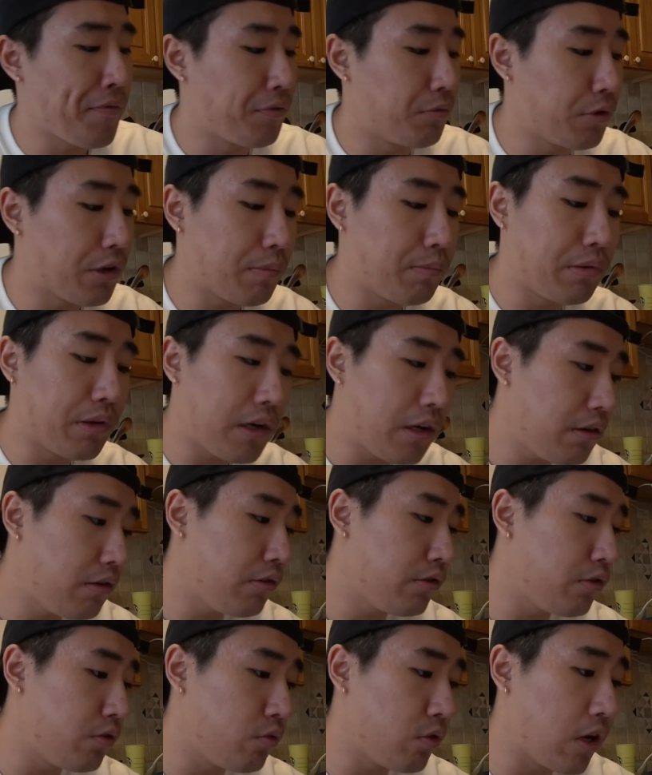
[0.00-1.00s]
What I plan to
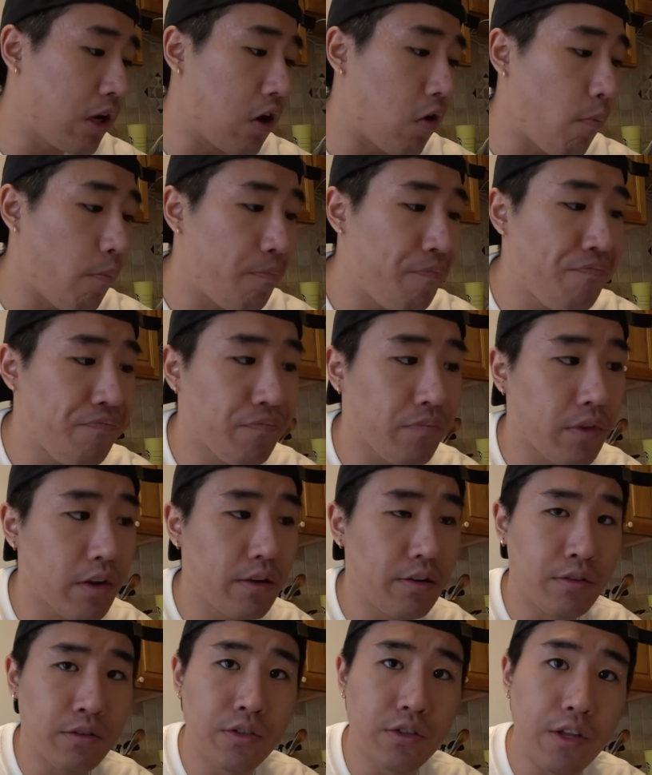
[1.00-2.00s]
do now
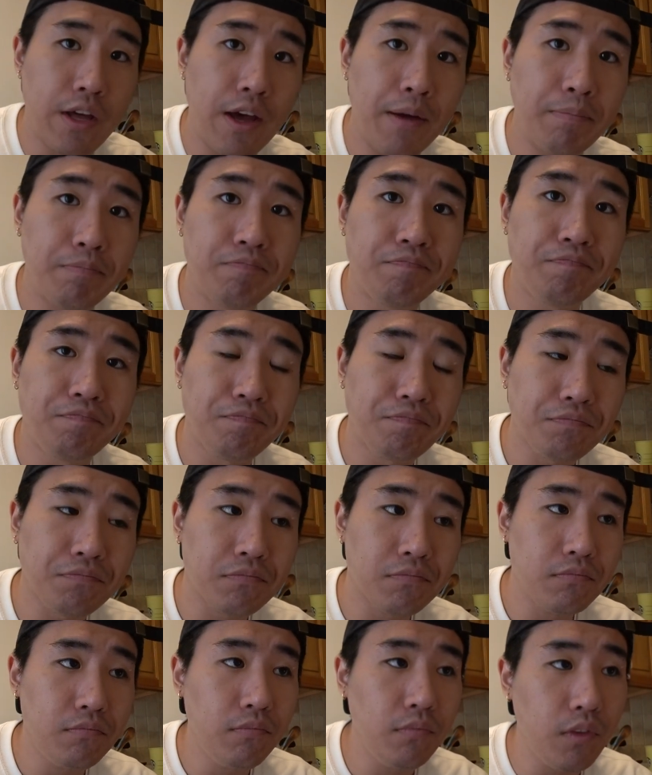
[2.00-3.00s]
is that,
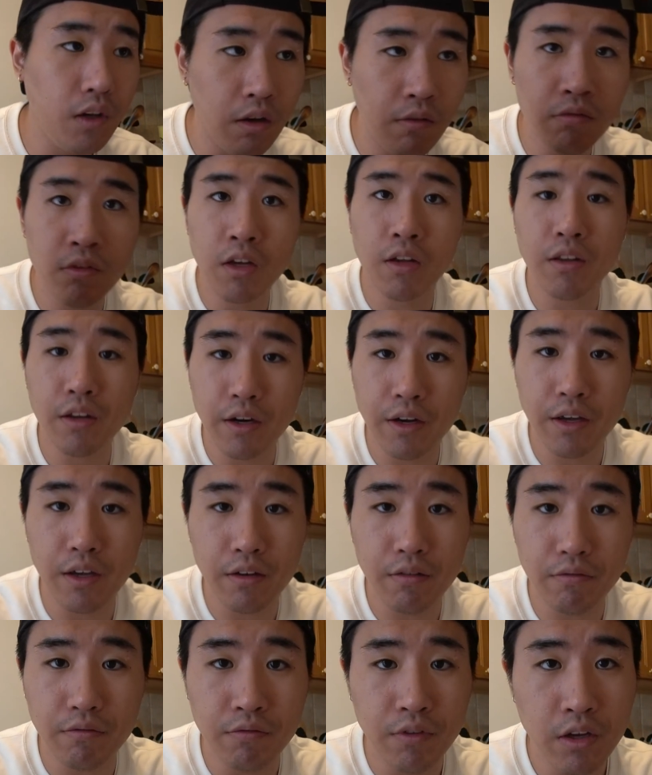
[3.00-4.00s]
now that I
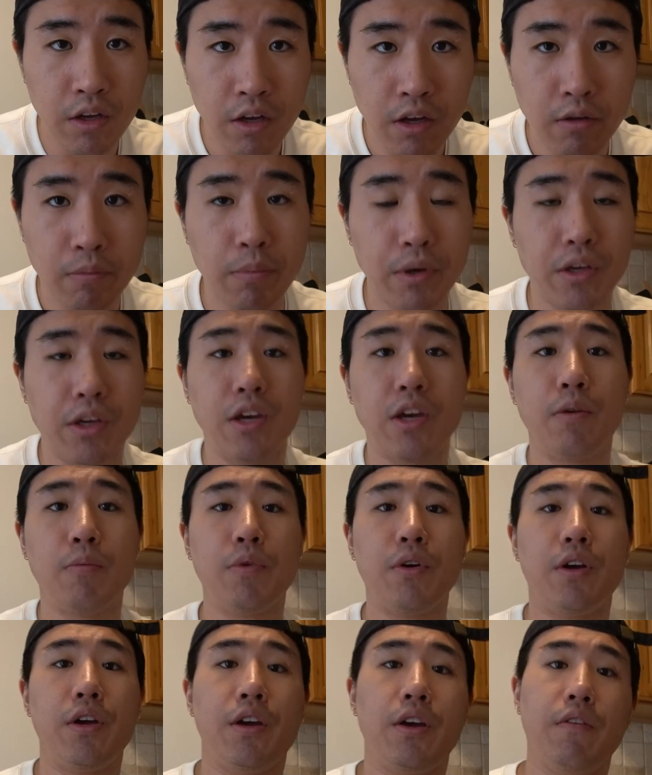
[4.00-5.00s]
have my
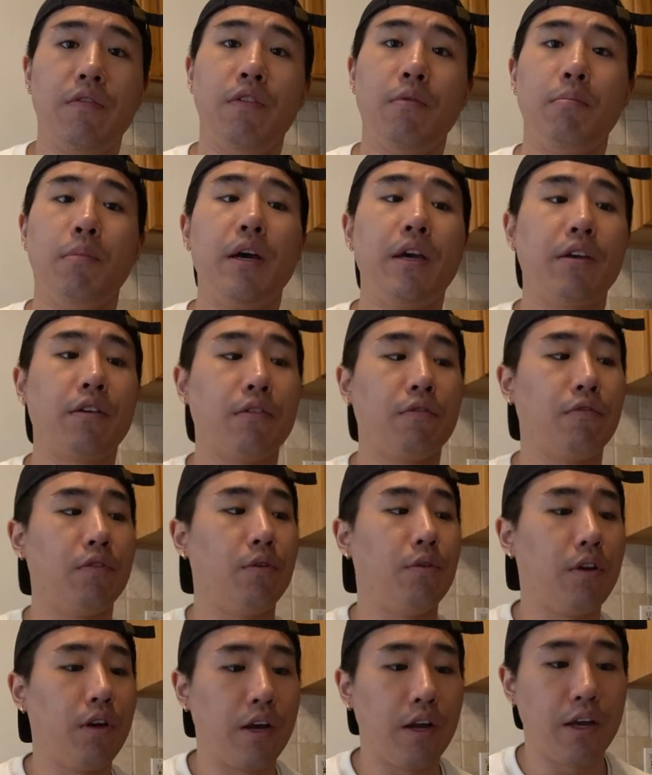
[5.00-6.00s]
camera, I have the
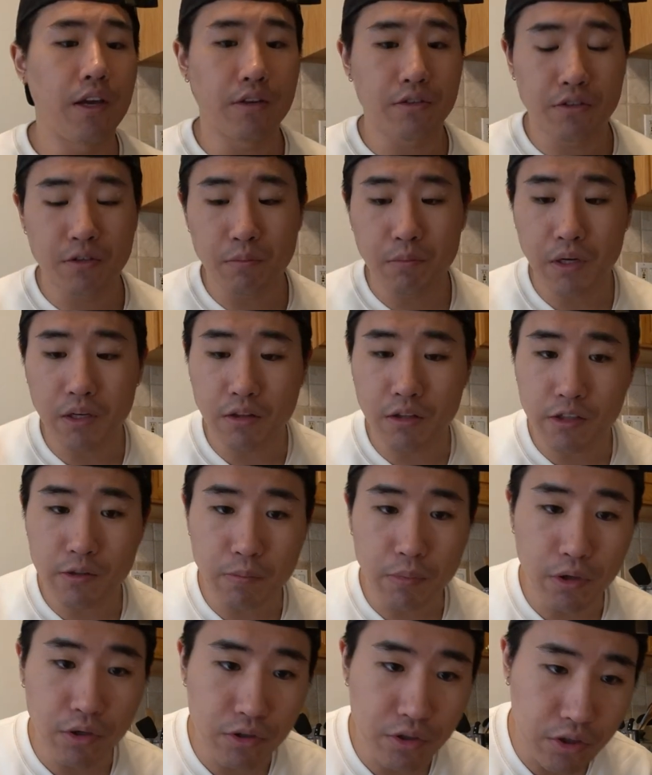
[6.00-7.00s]
microphone, and I actually made this
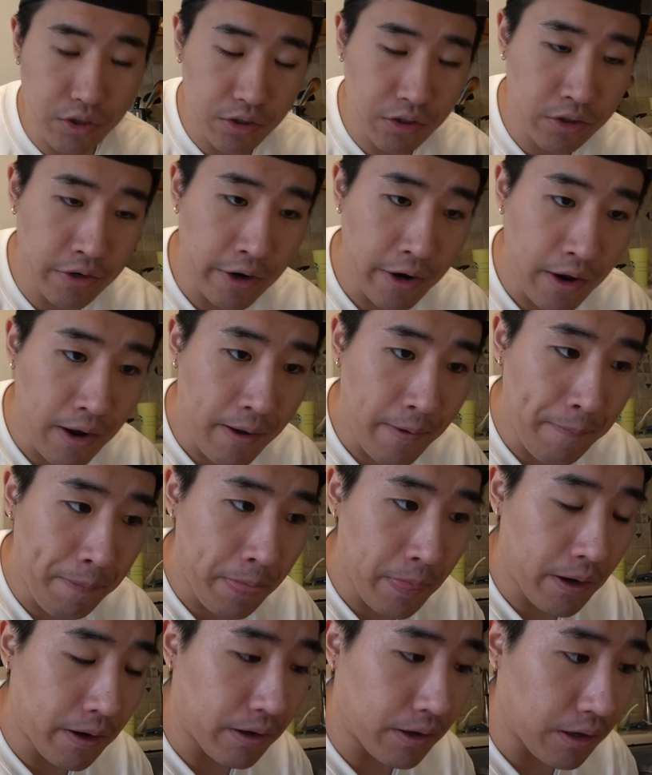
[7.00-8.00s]
purchase,
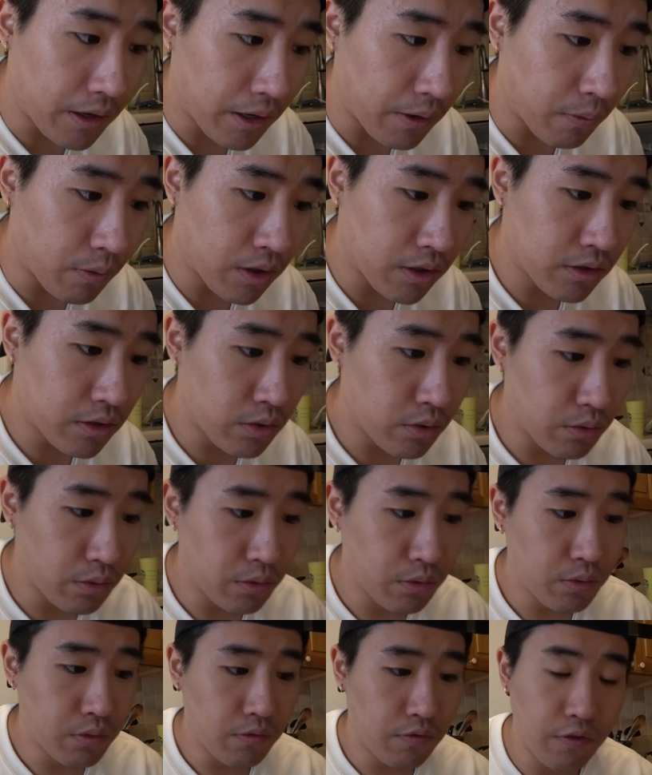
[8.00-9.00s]
I want
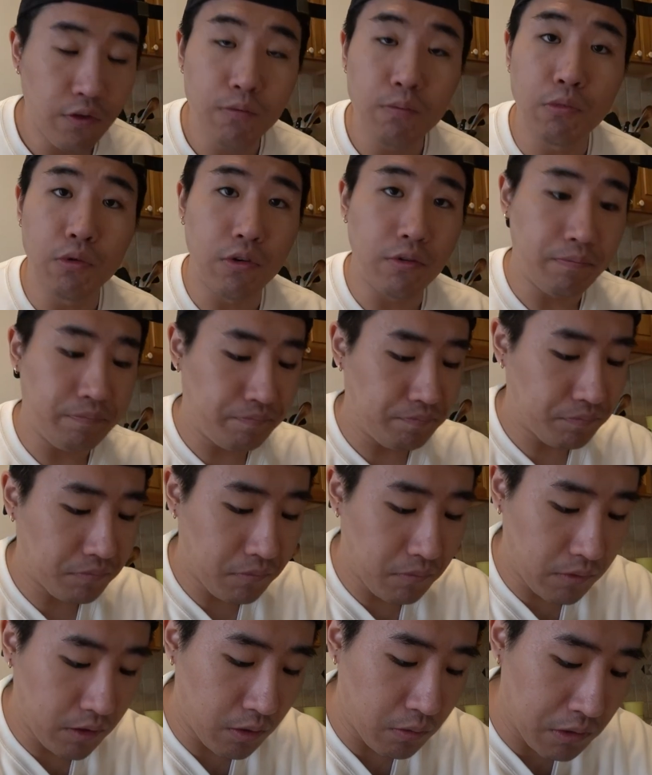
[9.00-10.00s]
to film more.
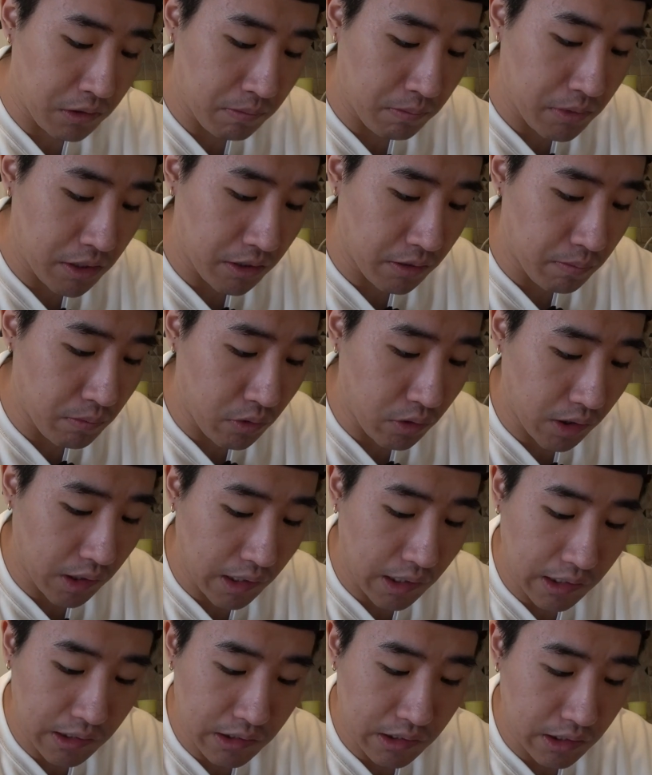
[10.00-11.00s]
I want to make more
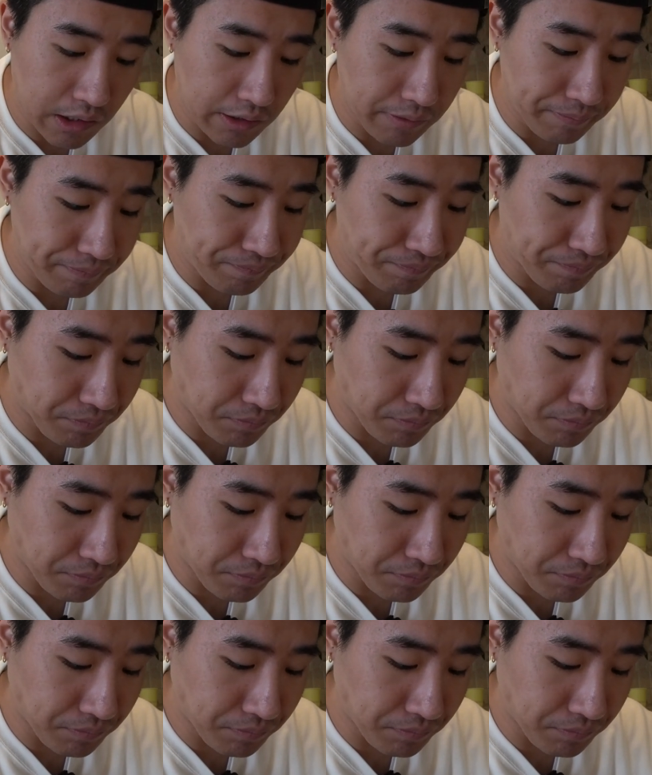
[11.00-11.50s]
content.